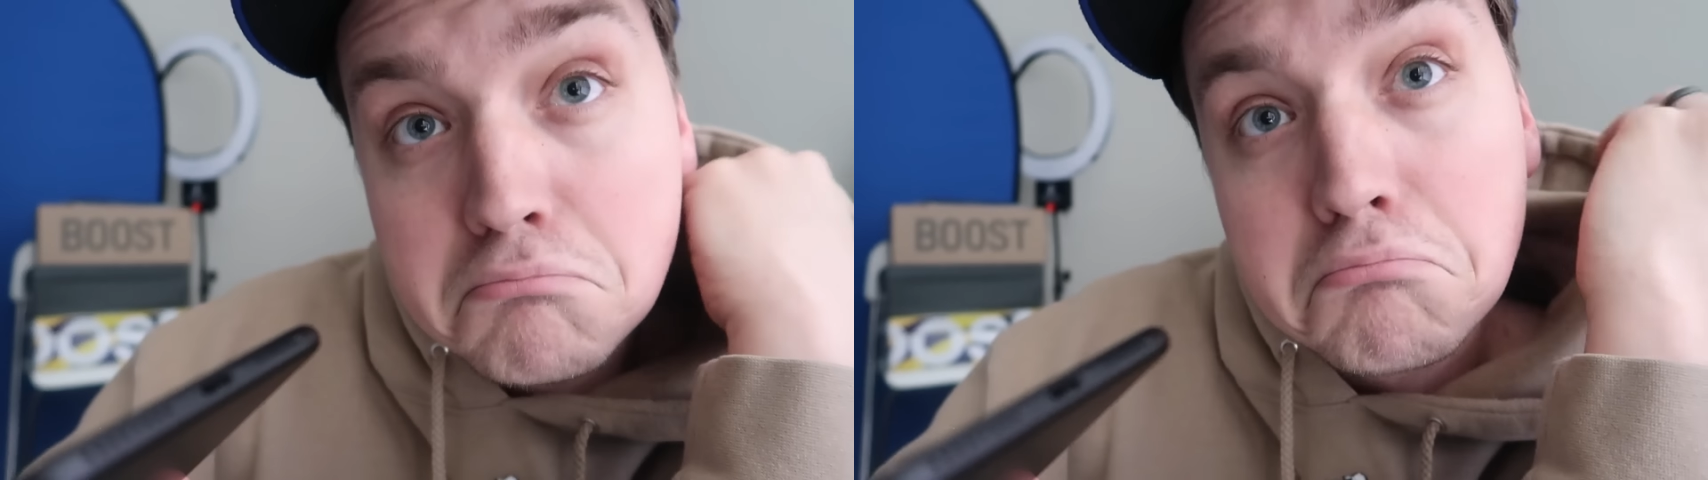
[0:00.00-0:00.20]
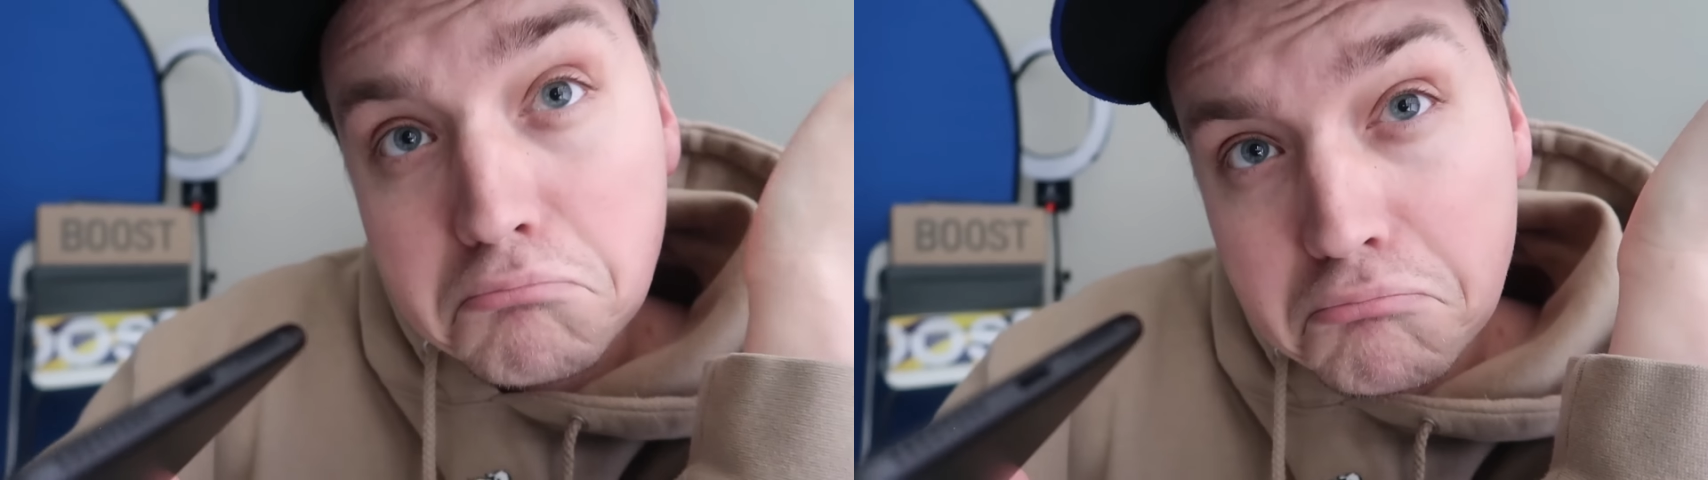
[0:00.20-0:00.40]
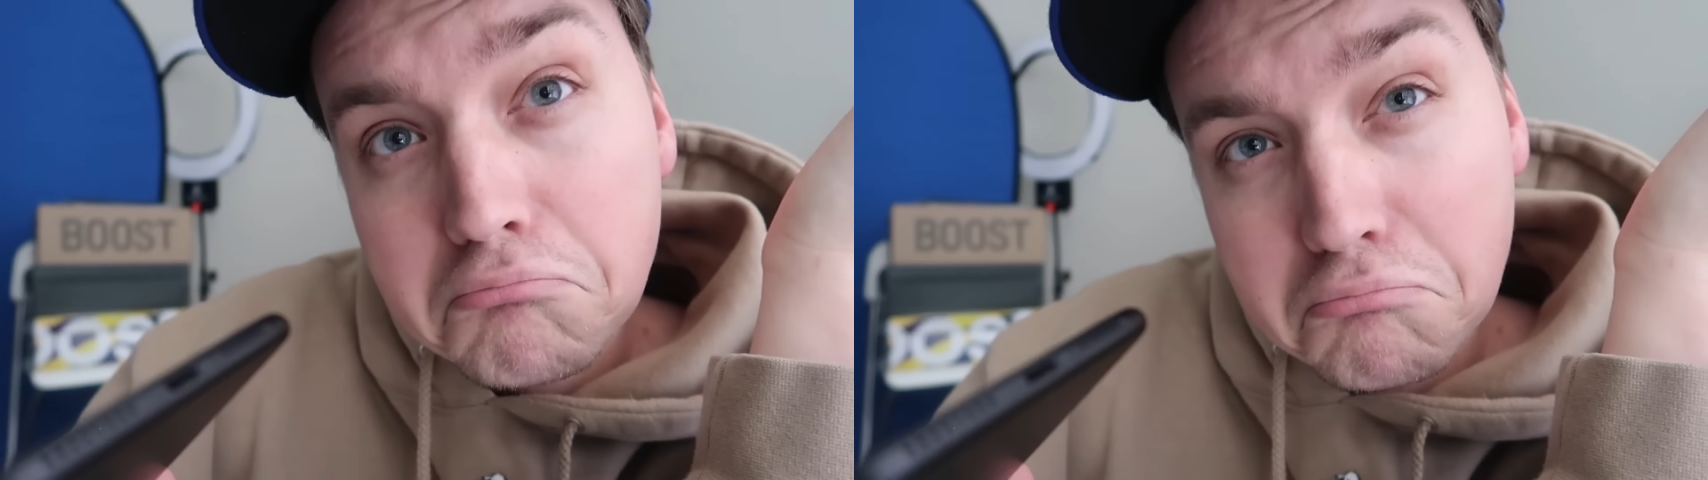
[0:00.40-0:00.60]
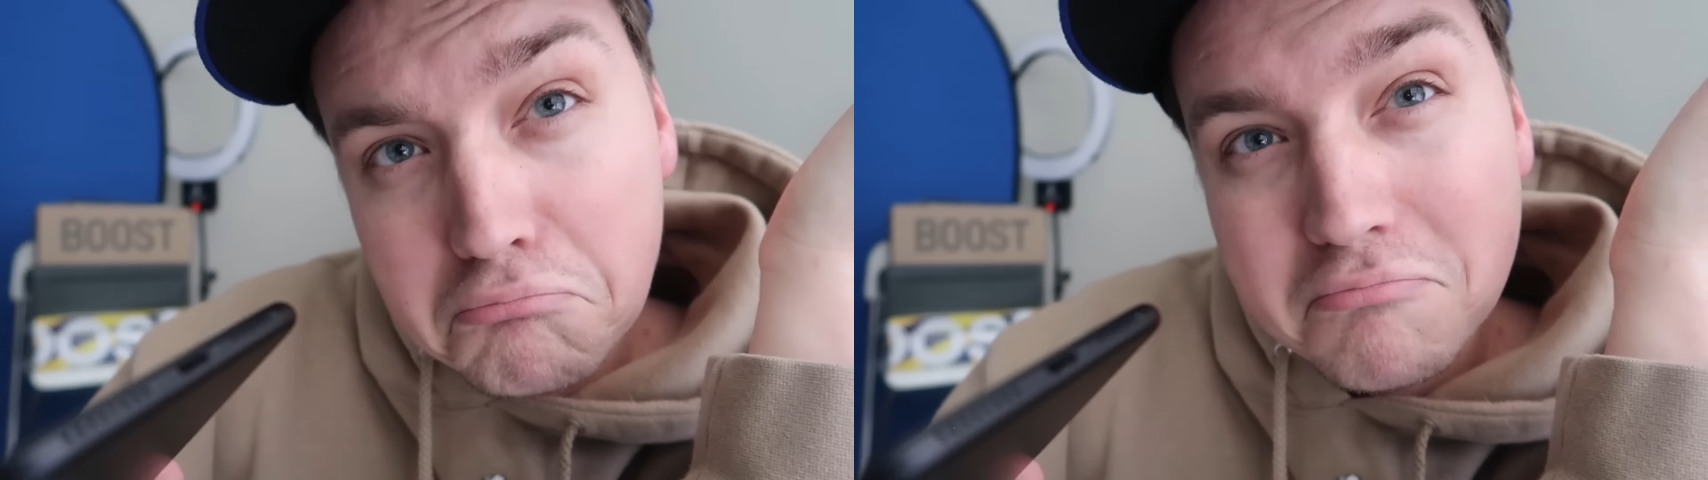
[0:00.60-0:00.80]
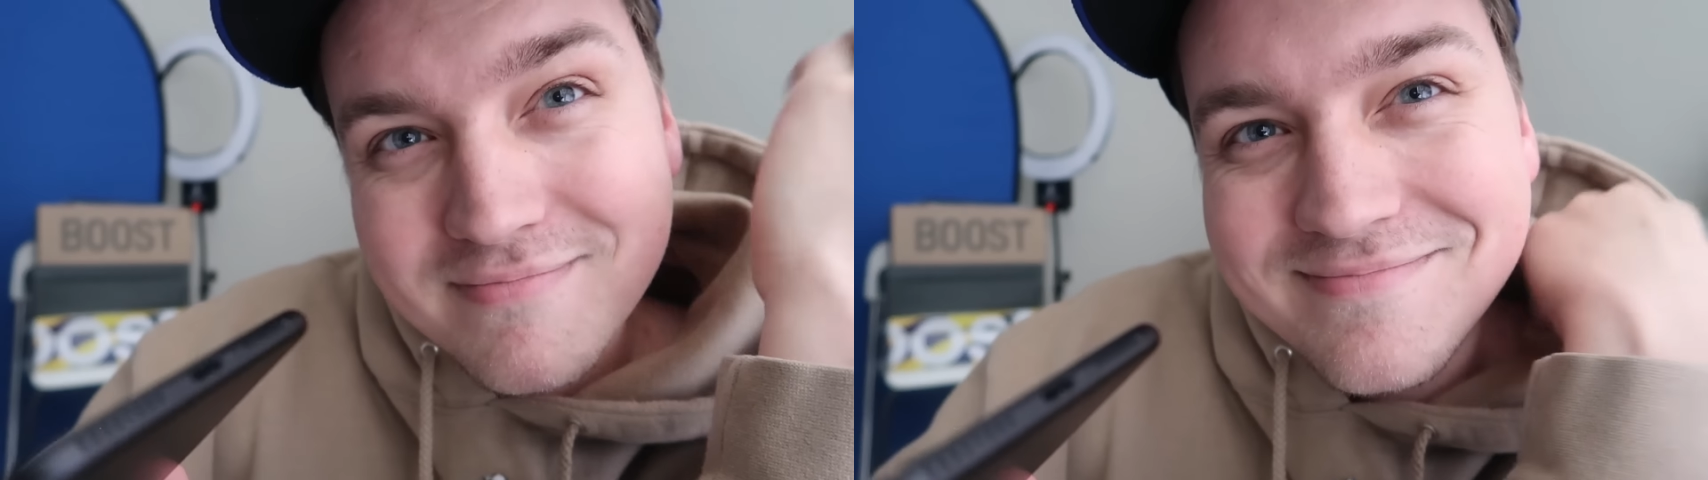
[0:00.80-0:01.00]
guy
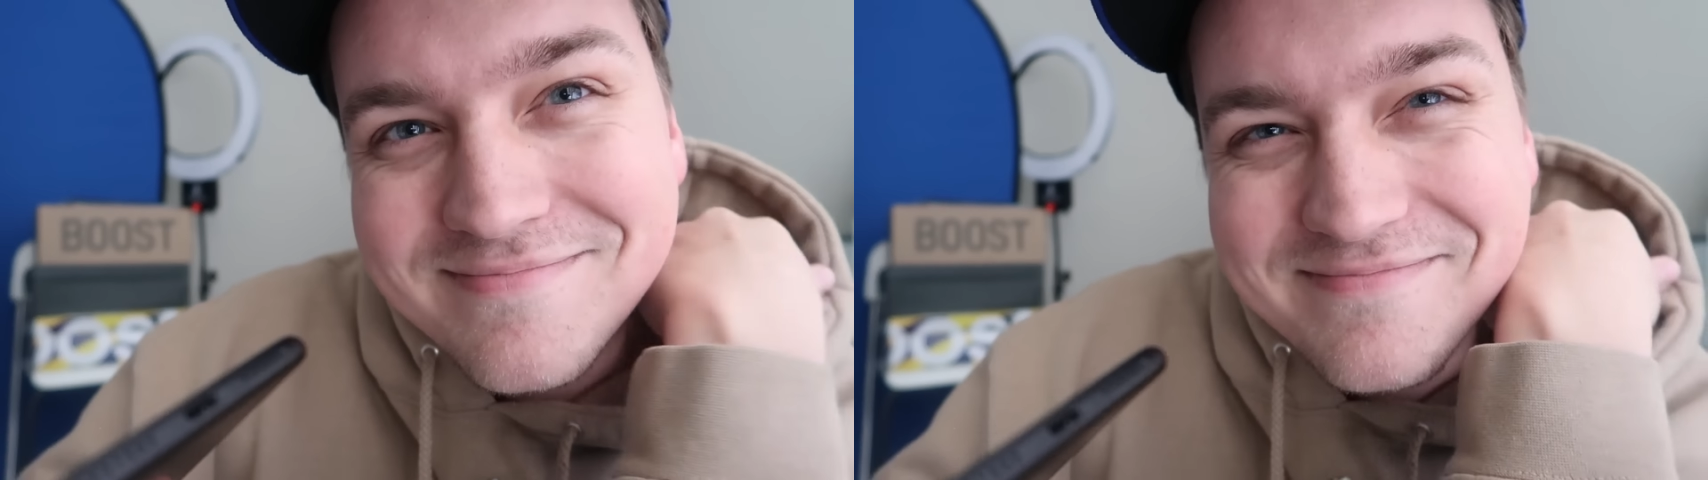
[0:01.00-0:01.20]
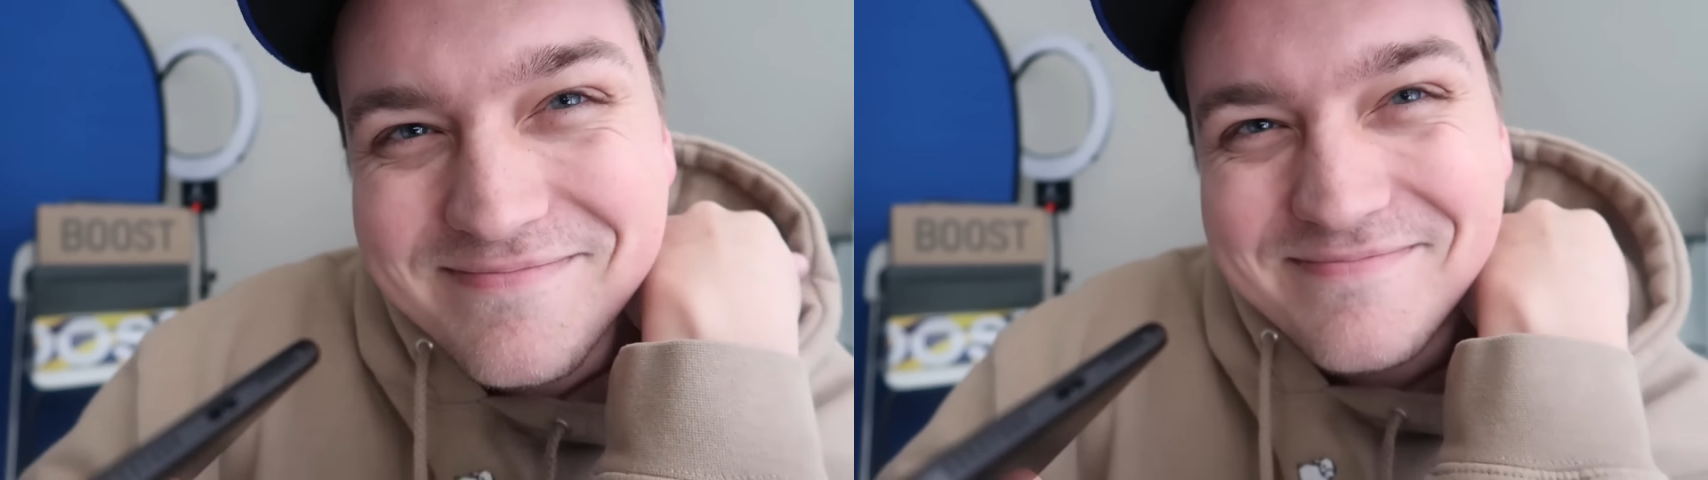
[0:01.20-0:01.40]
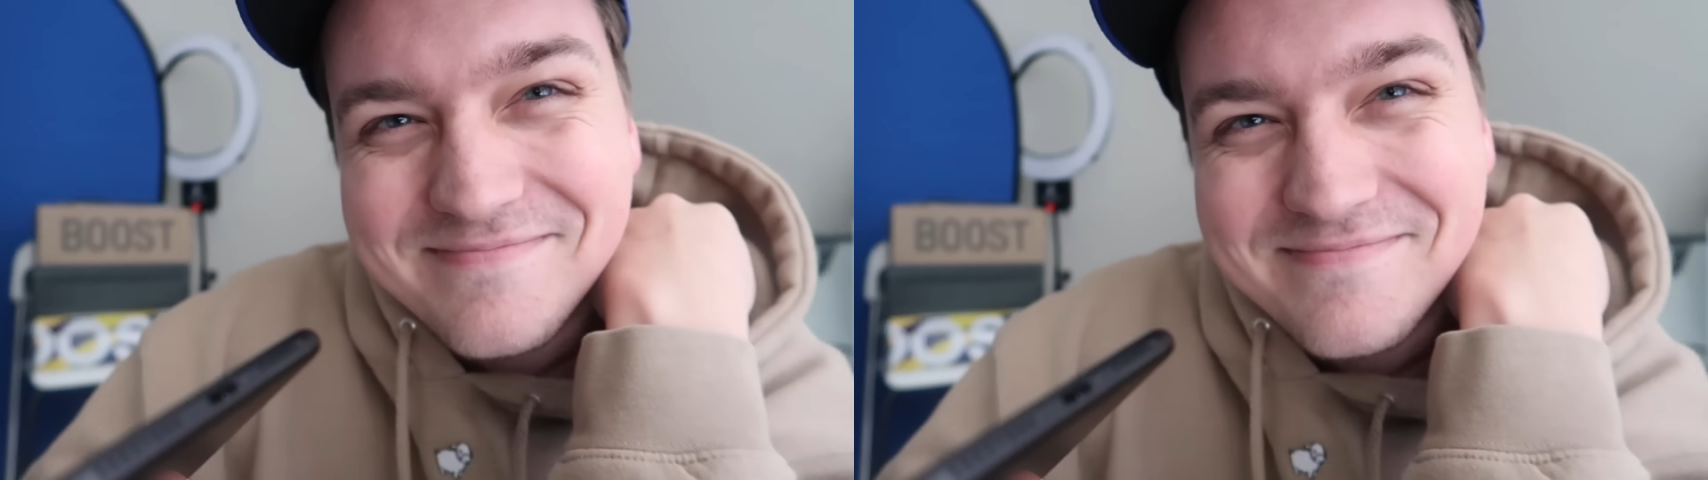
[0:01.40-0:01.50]
myself, and,